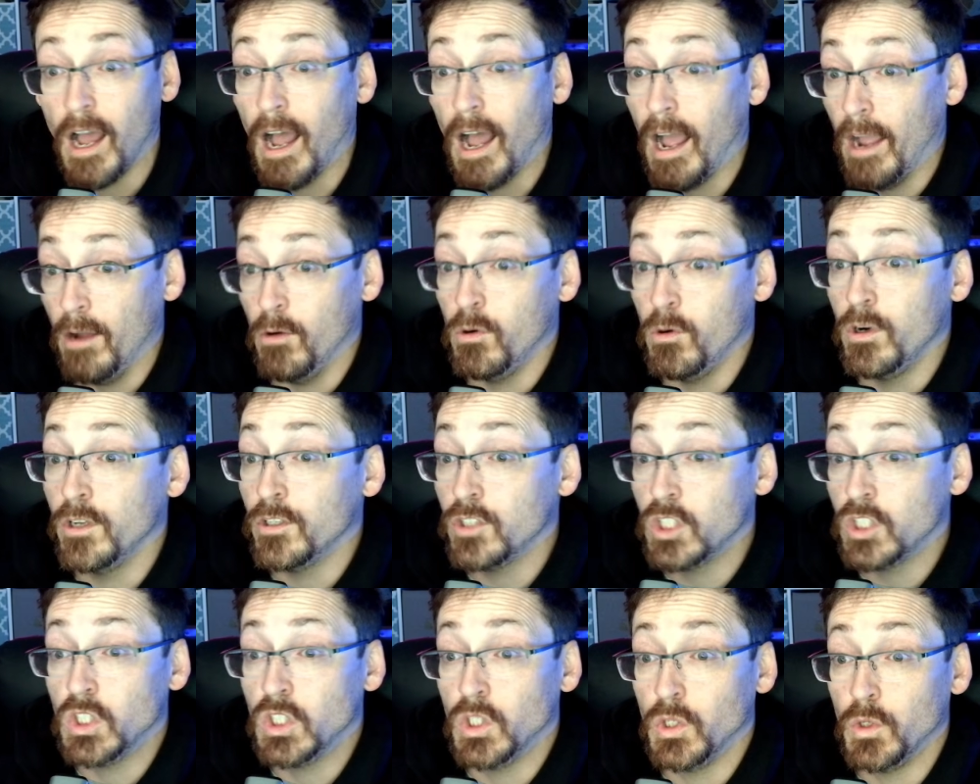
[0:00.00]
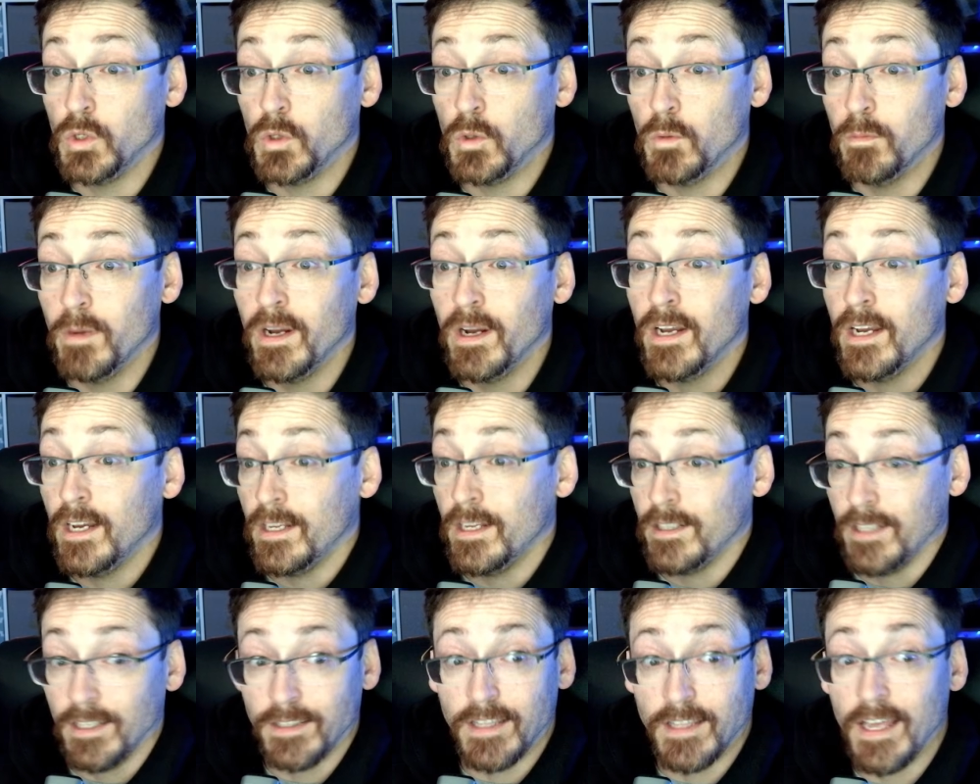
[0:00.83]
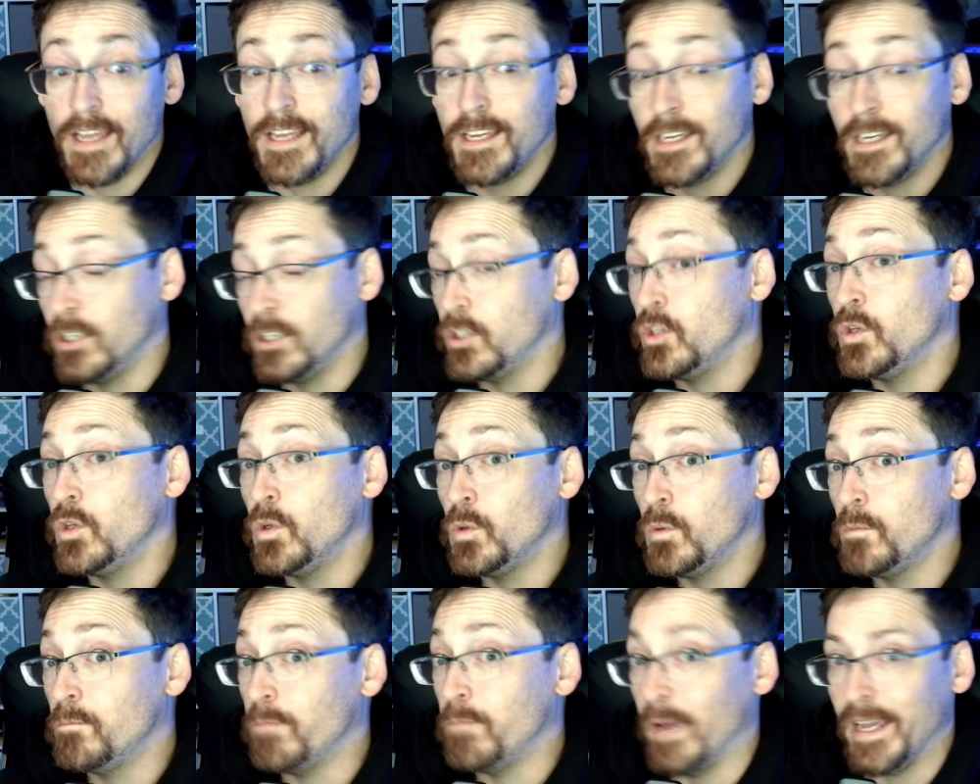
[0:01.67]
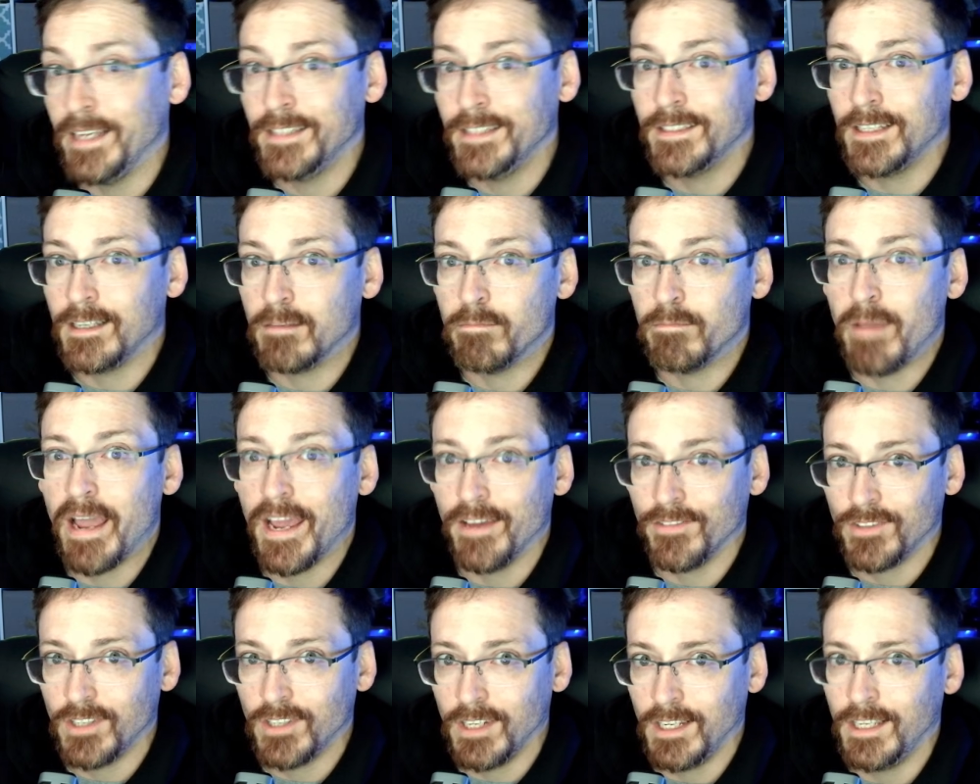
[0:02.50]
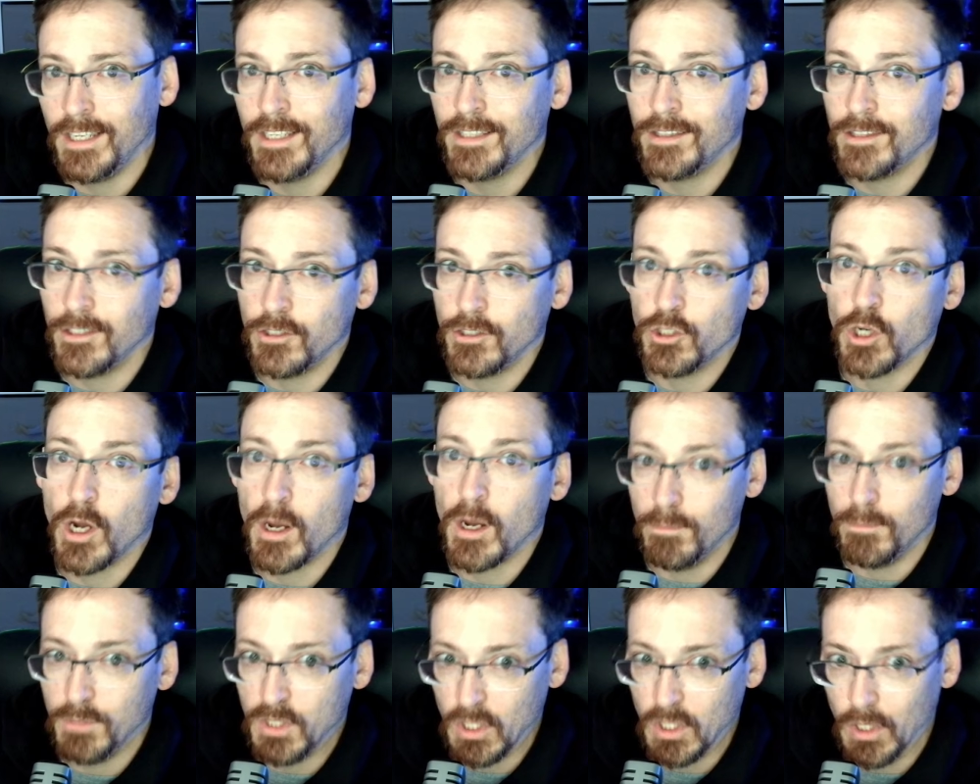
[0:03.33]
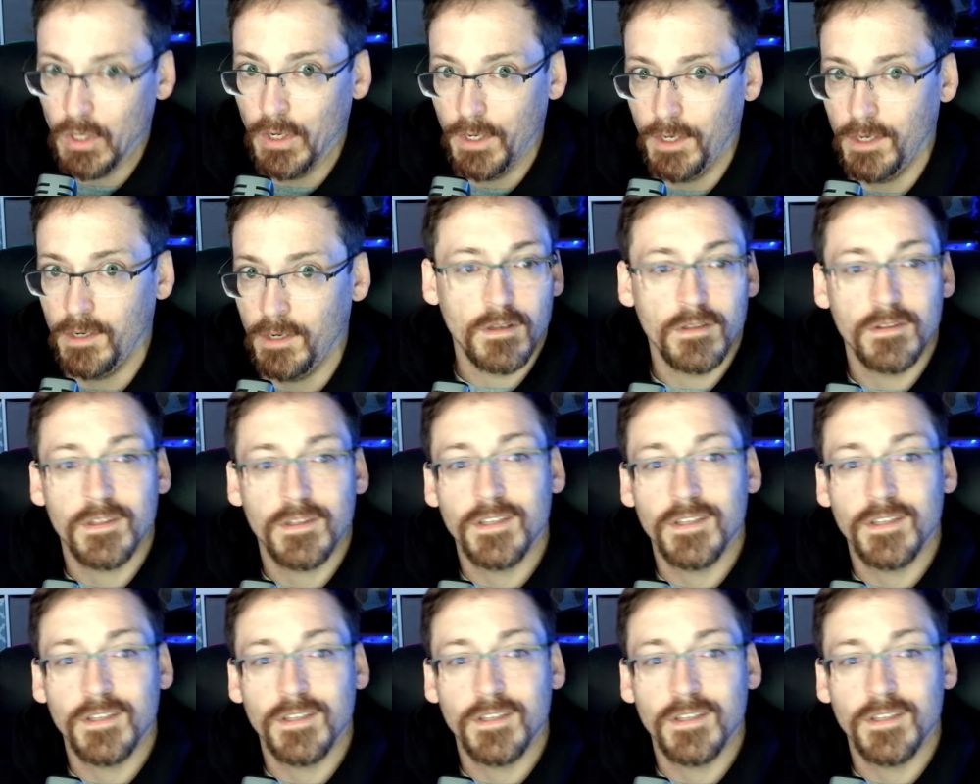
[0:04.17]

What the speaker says: I would assume that they can do basic math to get the job done.